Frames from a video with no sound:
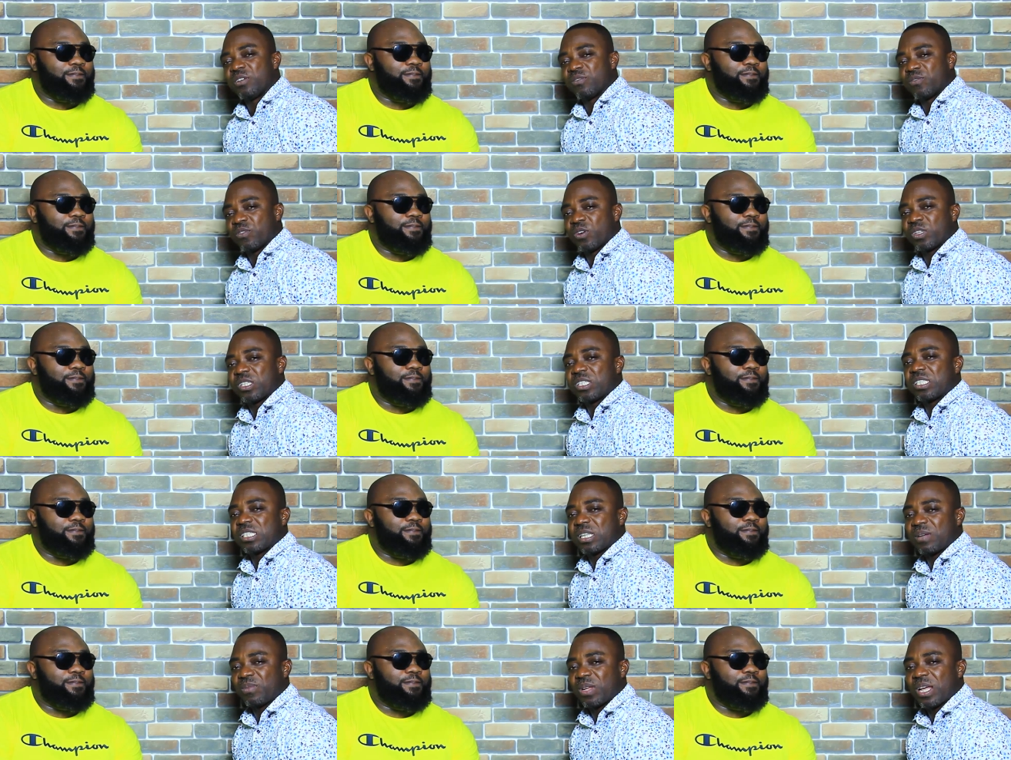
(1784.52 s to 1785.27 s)
Speaker 1: You've gotten
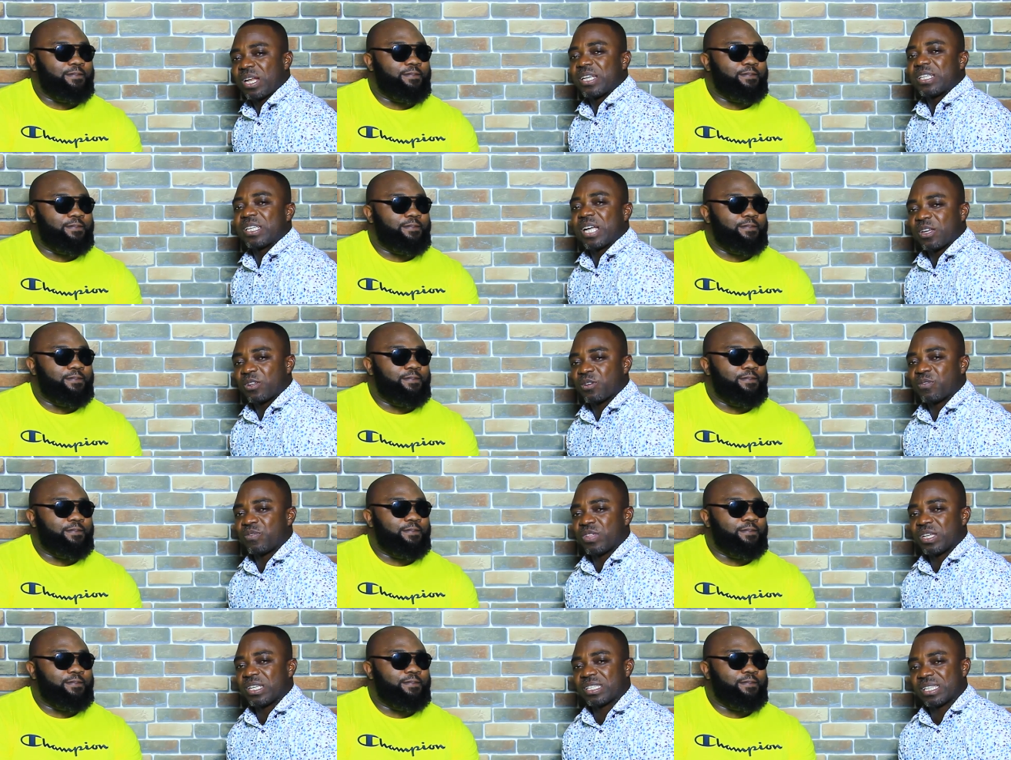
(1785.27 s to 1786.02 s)
some knowledge out
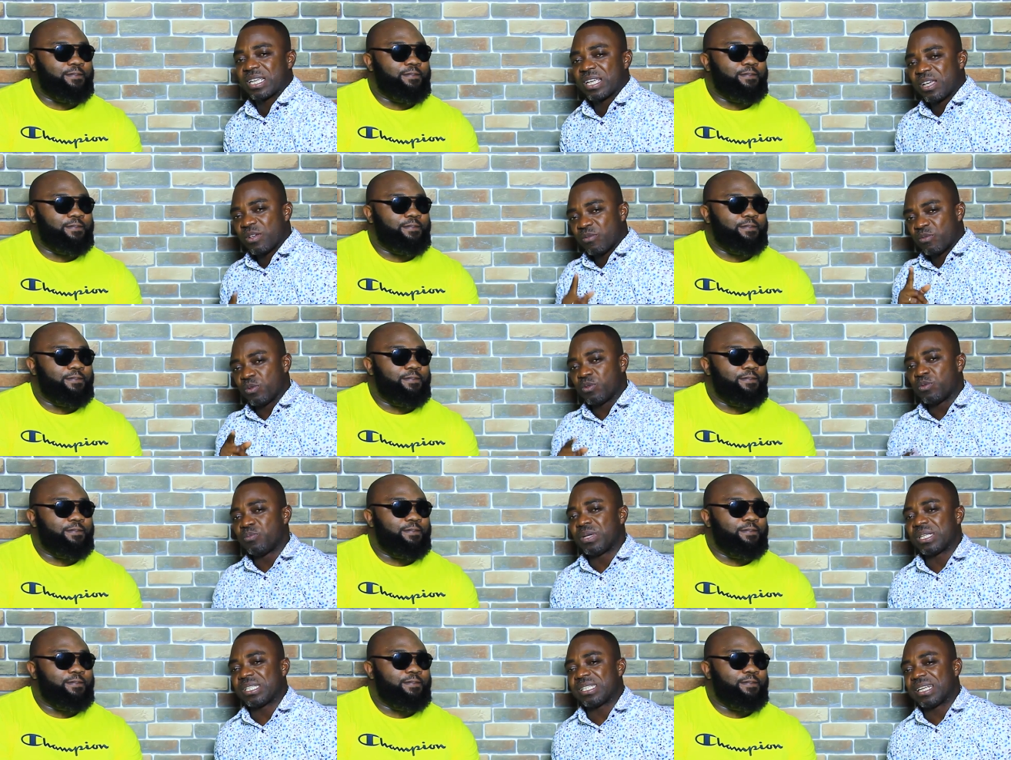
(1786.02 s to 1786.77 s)
of this. We
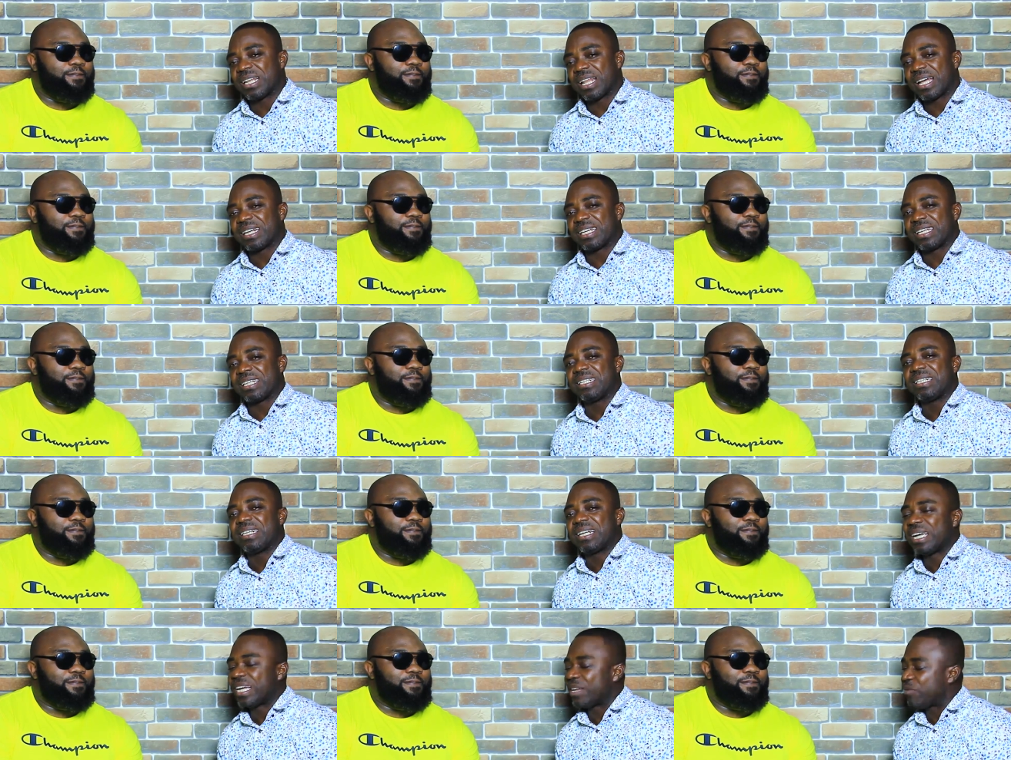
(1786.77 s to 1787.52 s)
will meet in London,
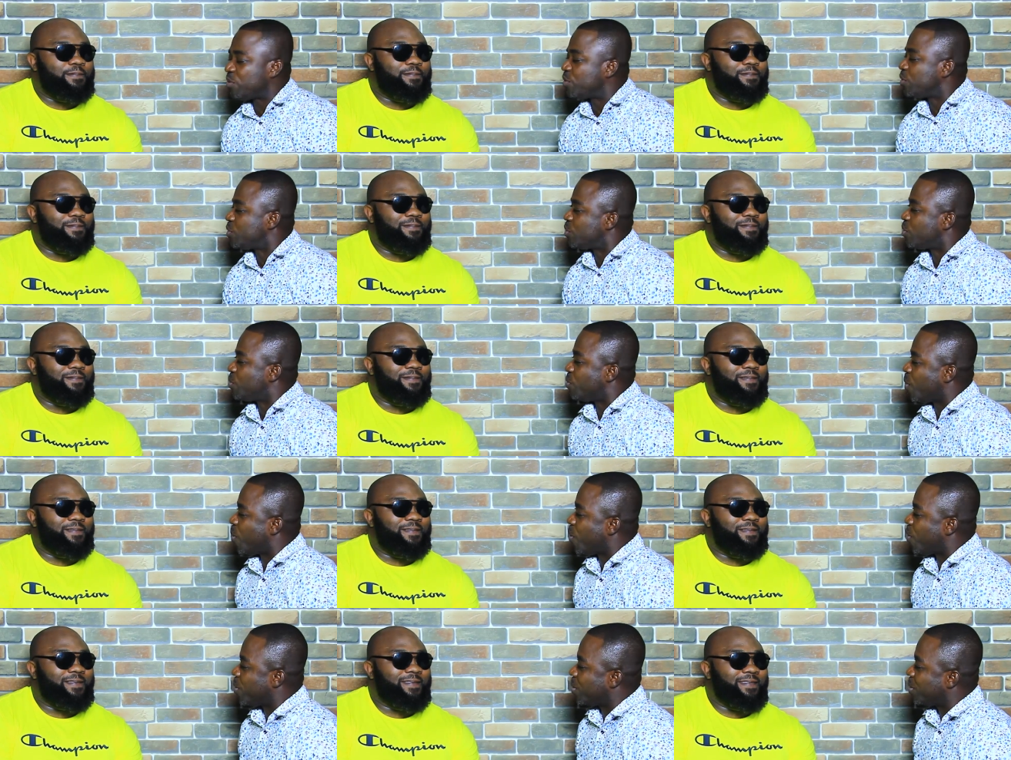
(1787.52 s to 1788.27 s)
and we'll do
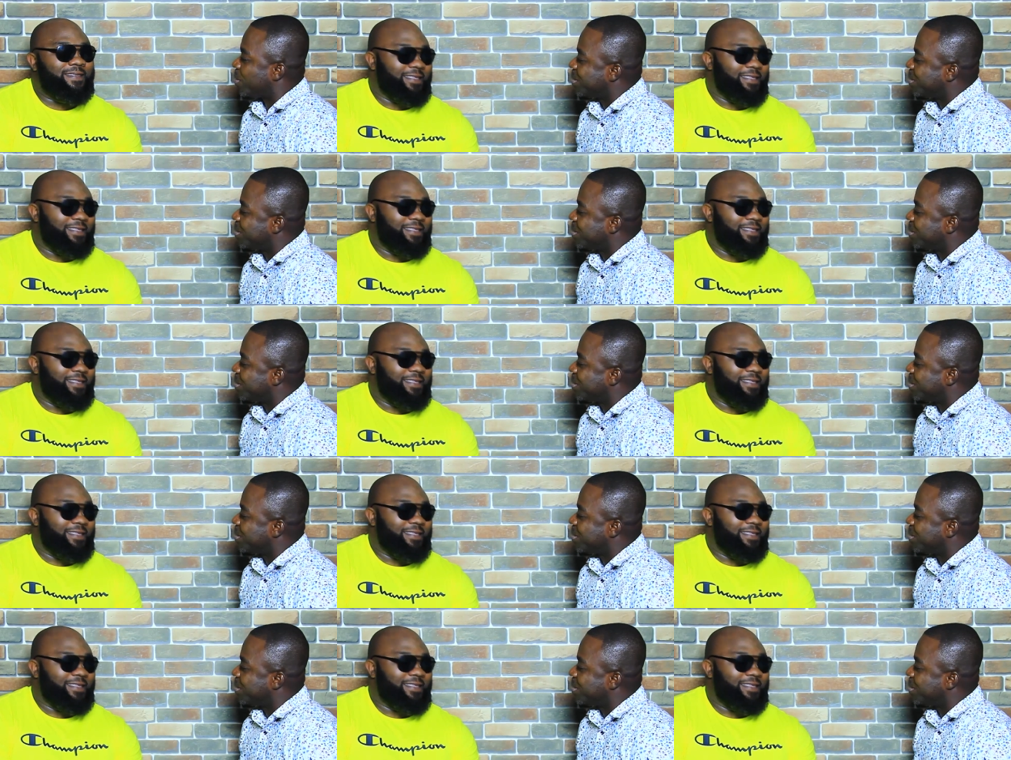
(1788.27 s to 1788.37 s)
more.